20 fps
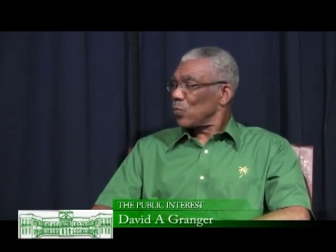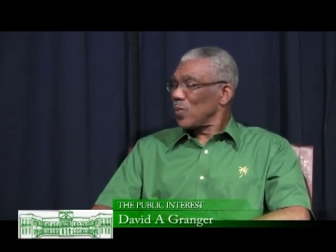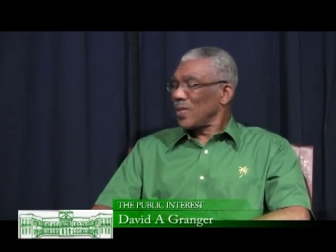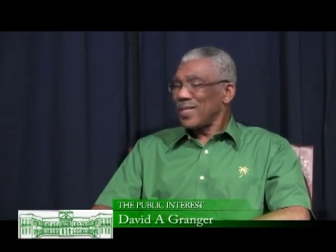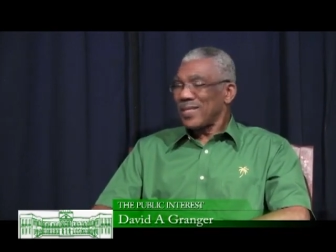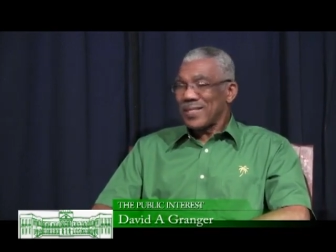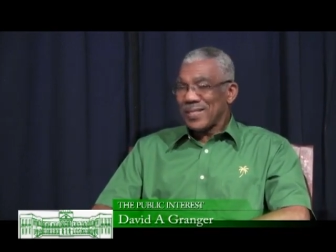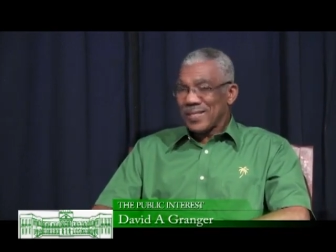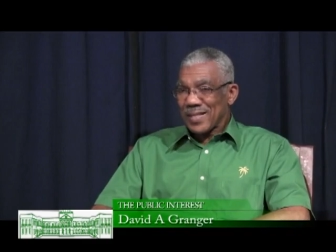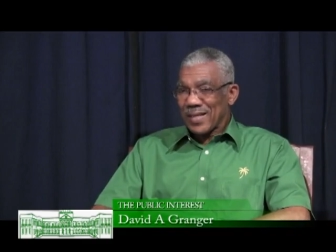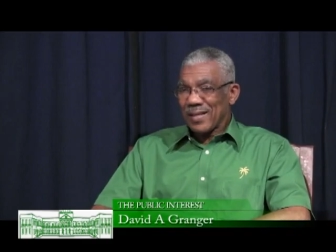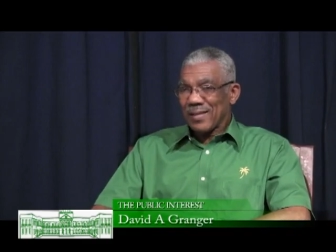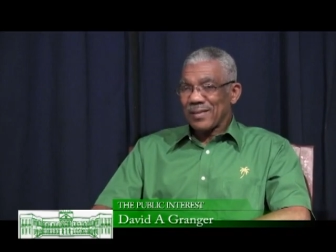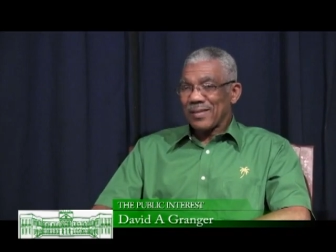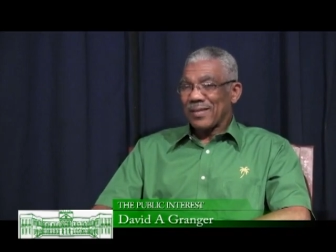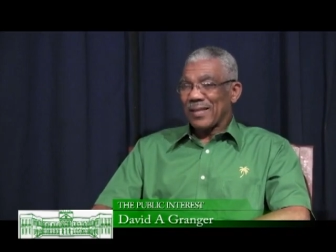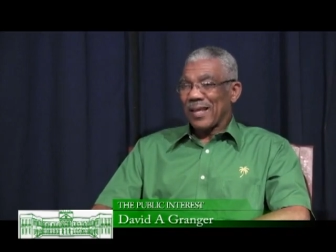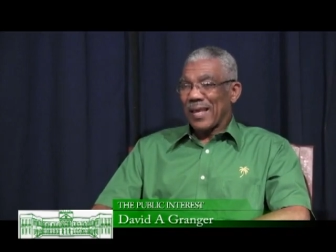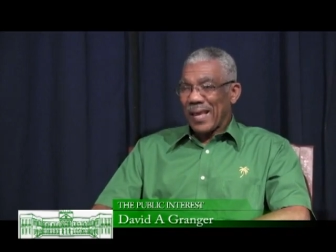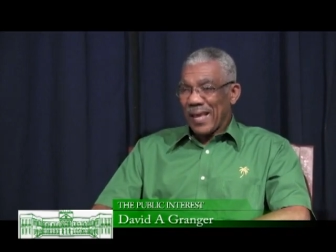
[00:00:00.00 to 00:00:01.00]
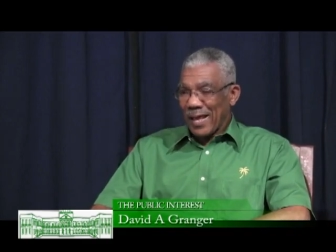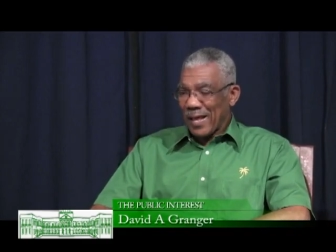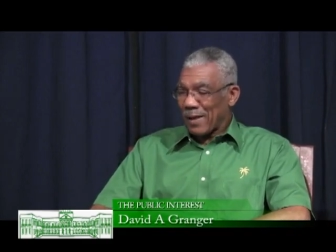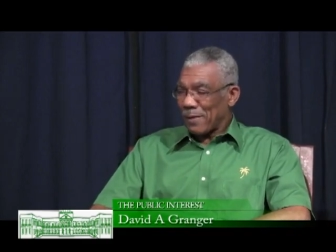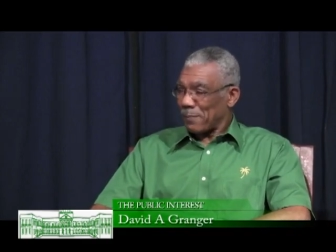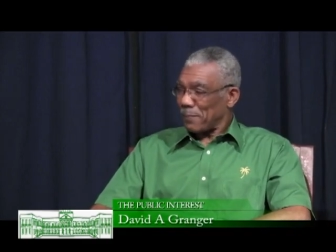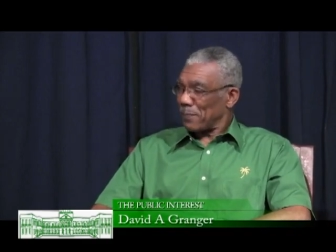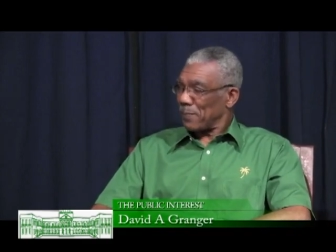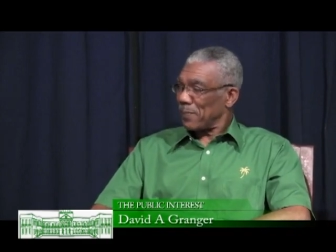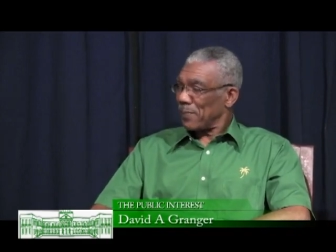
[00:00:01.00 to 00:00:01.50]
We sent
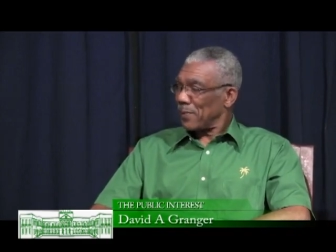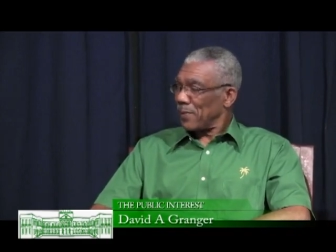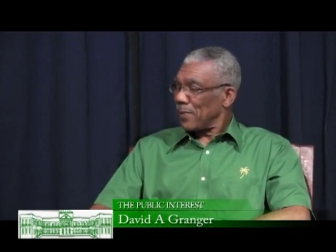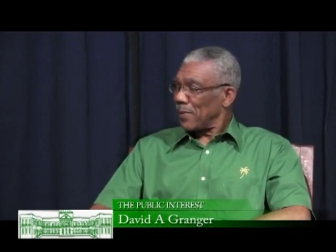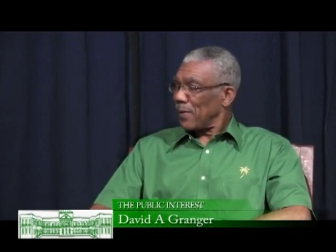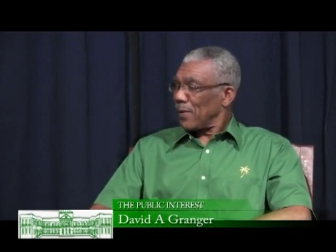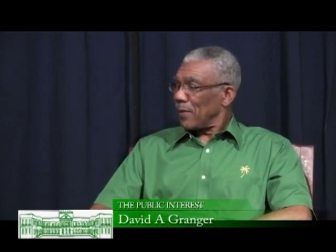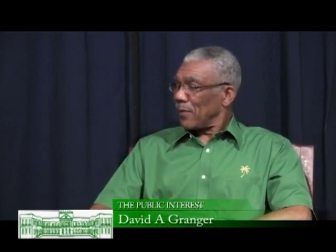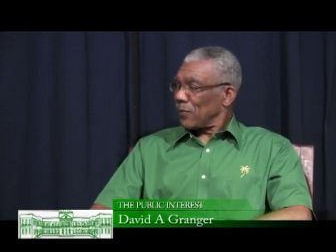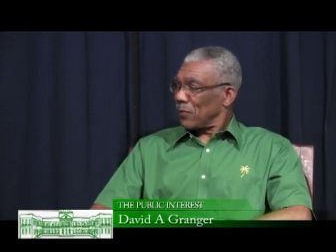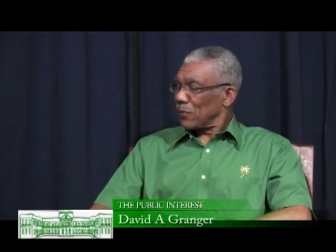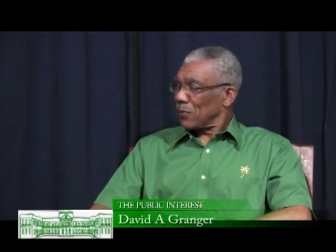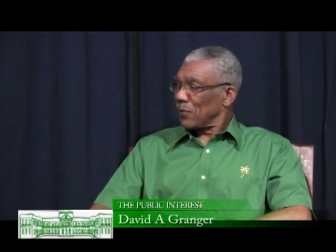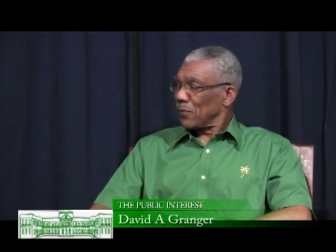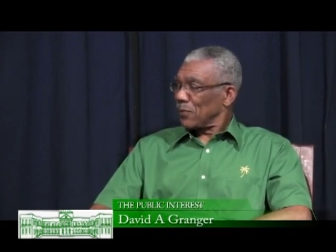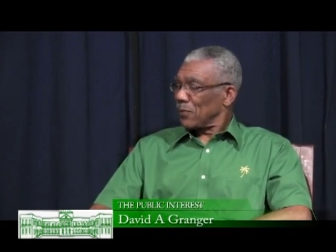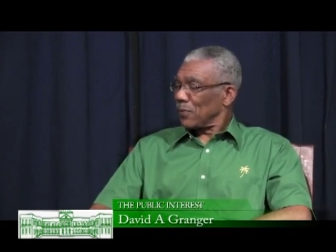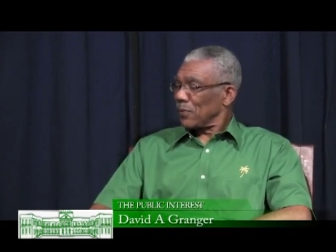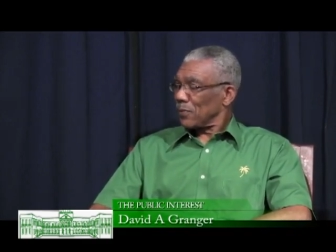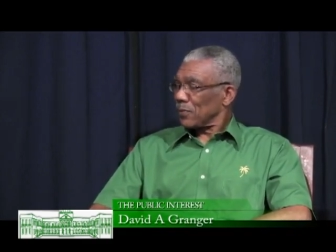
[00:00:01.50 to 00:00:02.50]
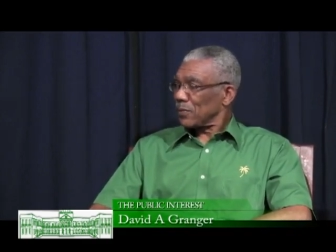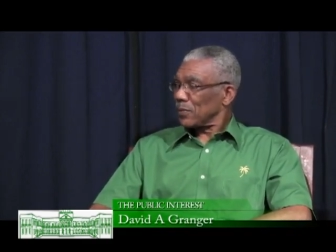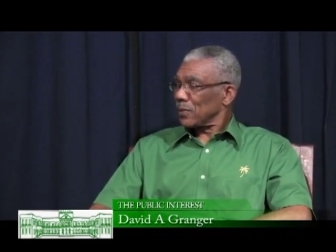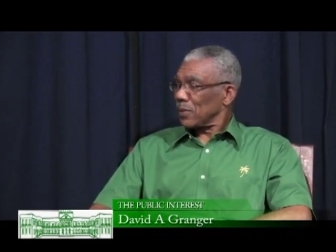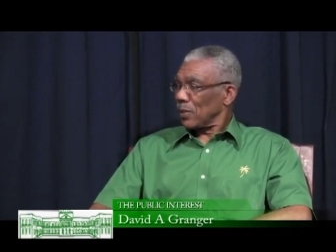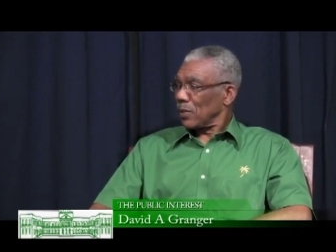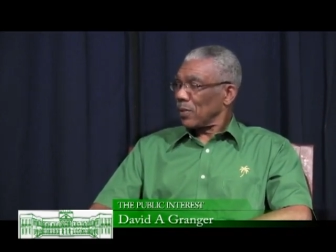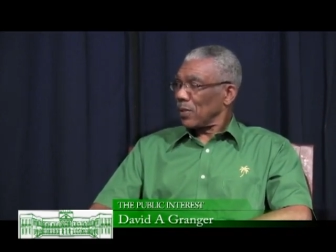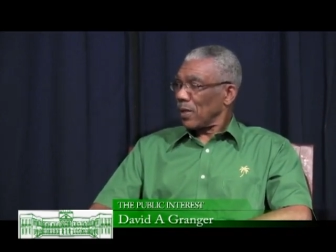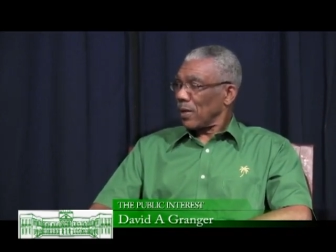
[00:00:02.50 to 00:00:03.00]
help to
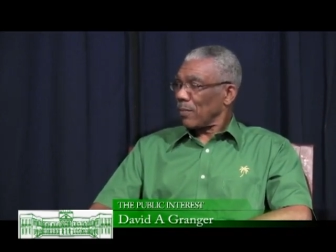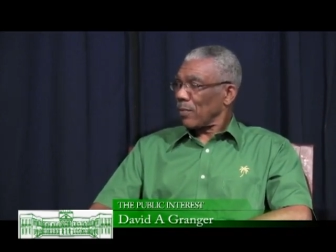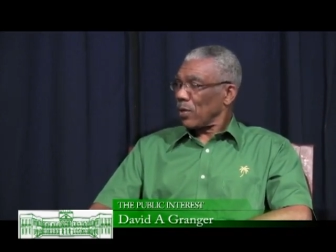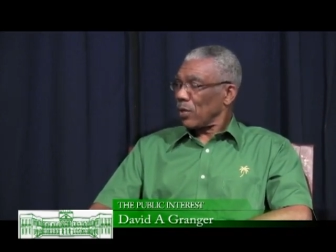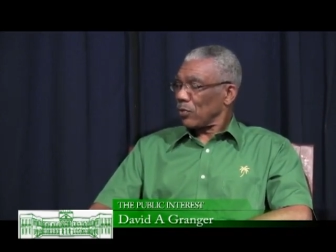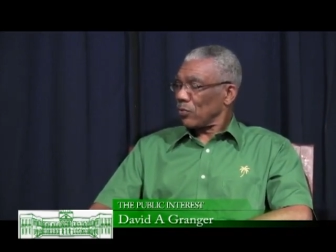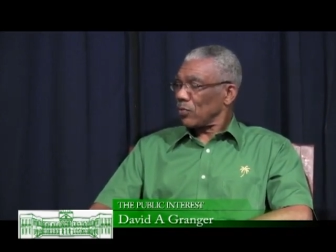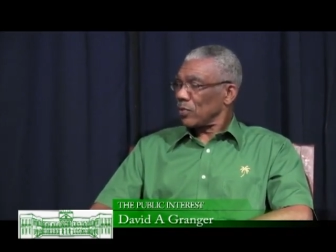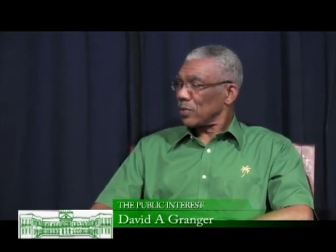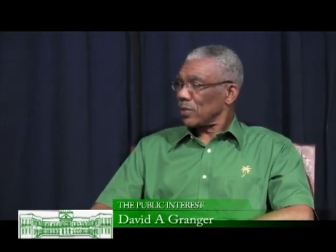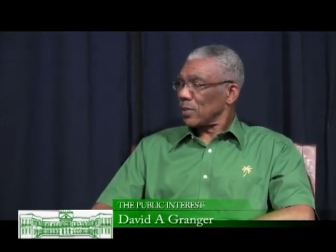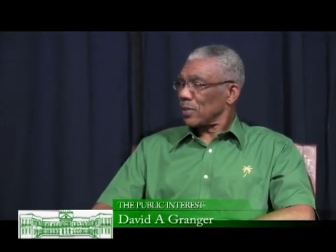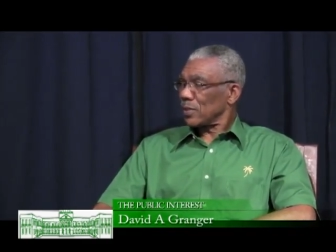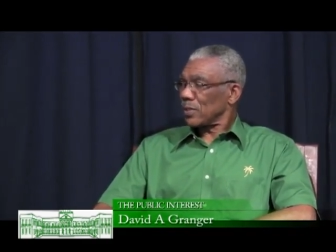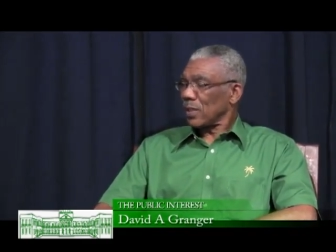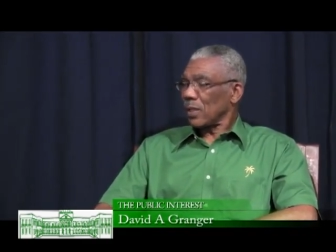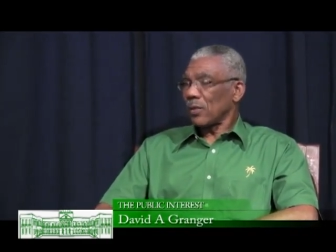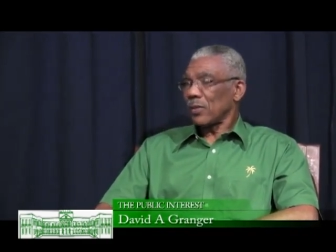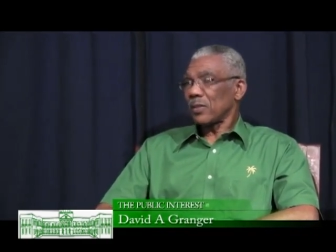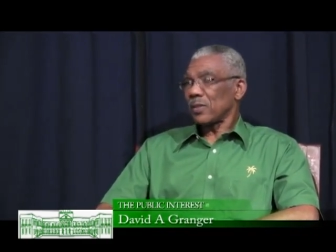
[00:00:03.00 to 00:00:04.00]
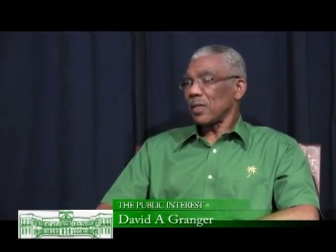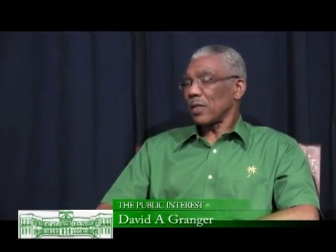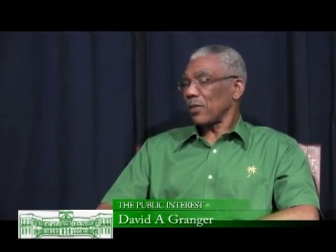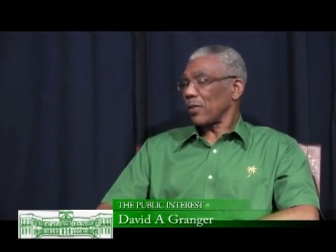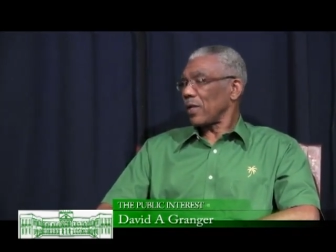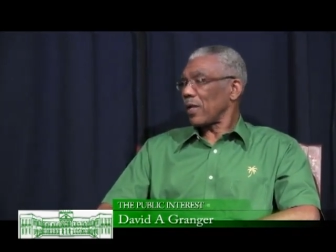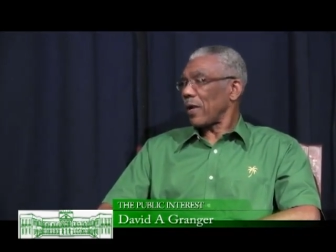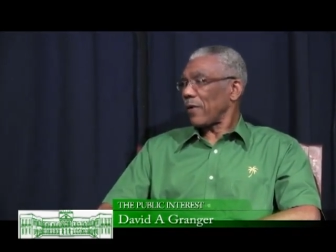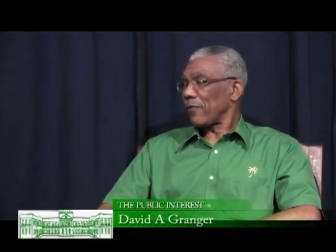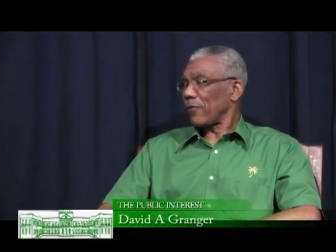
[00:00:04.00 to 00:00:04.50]
um, countries in South,
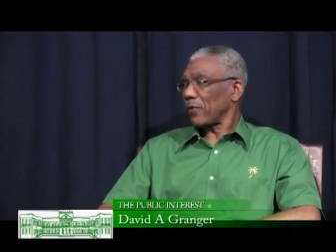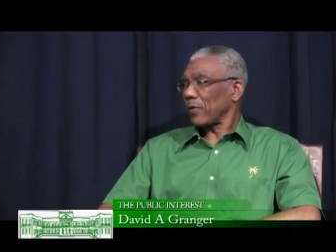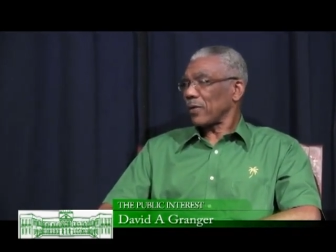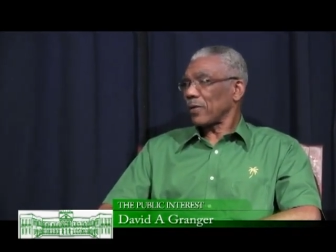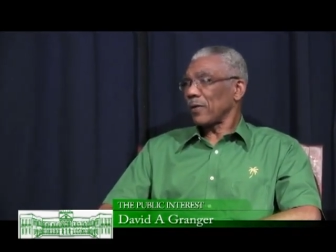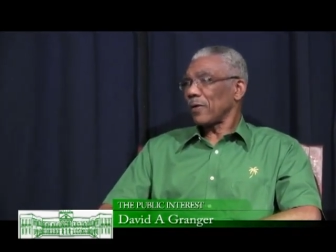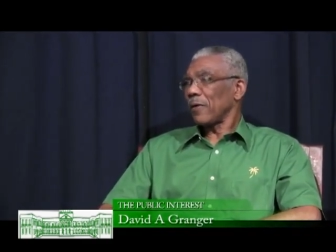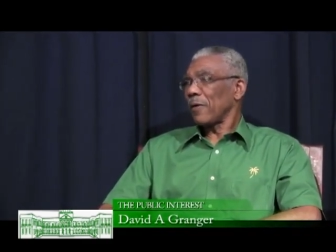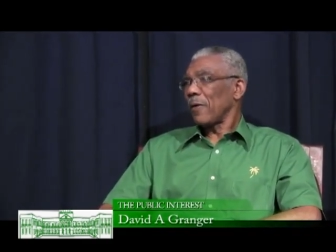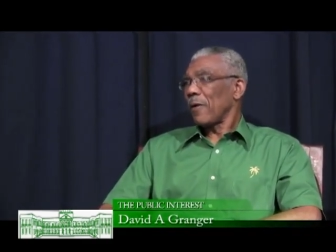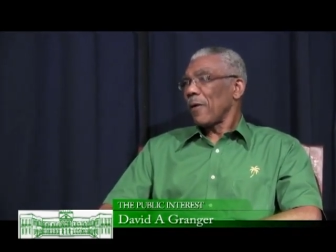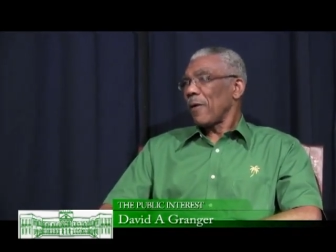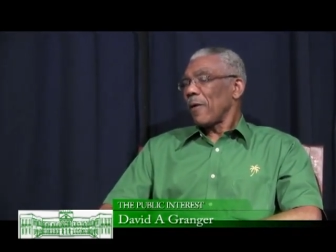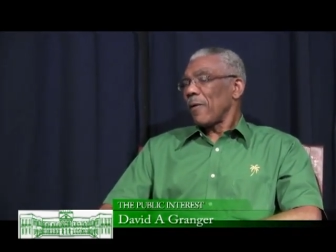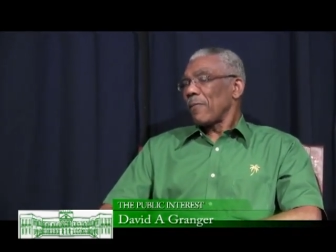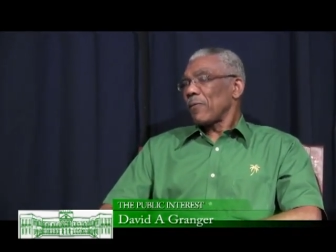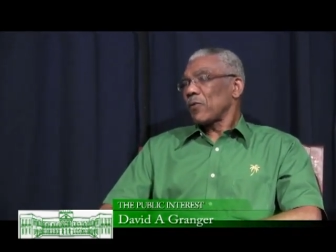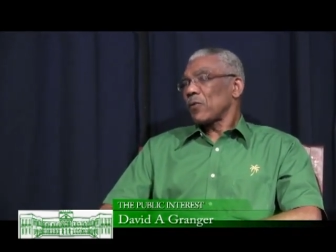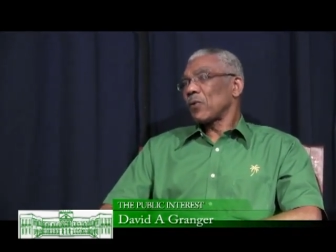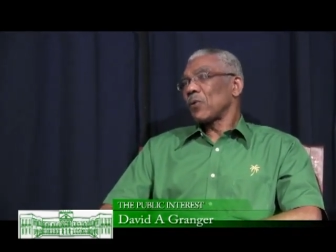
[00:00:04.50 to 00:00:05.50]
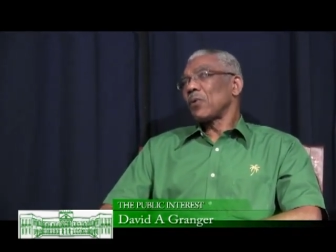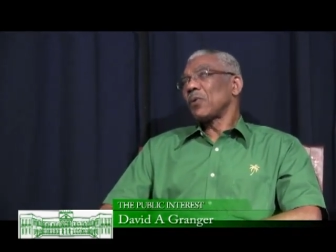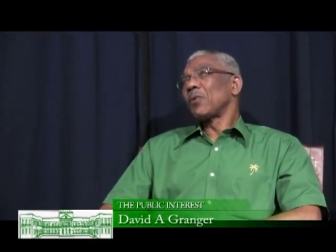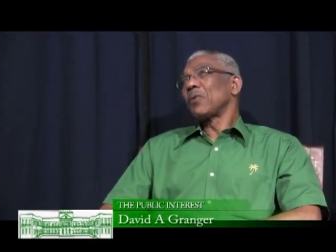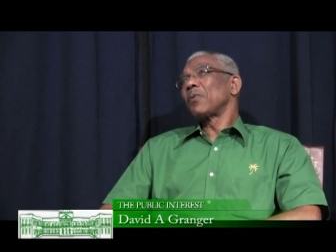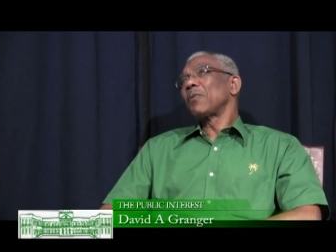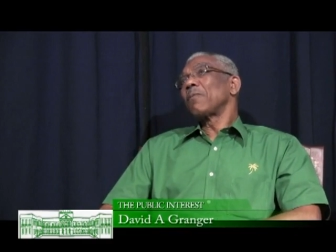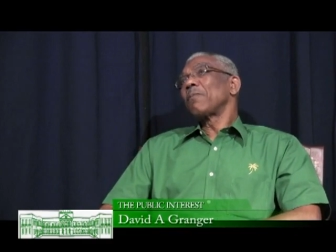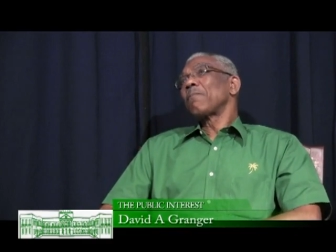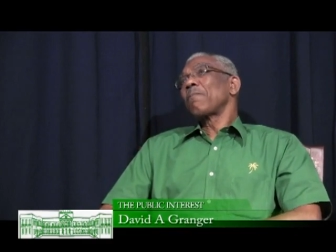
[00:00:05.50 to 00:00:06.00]
southern Africa.
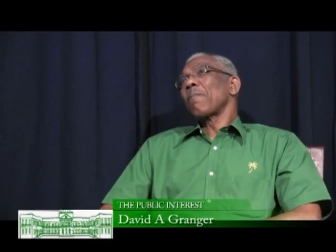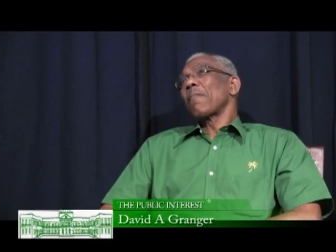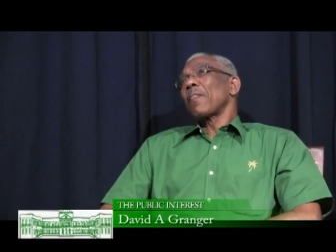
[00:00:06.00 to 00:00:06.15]
So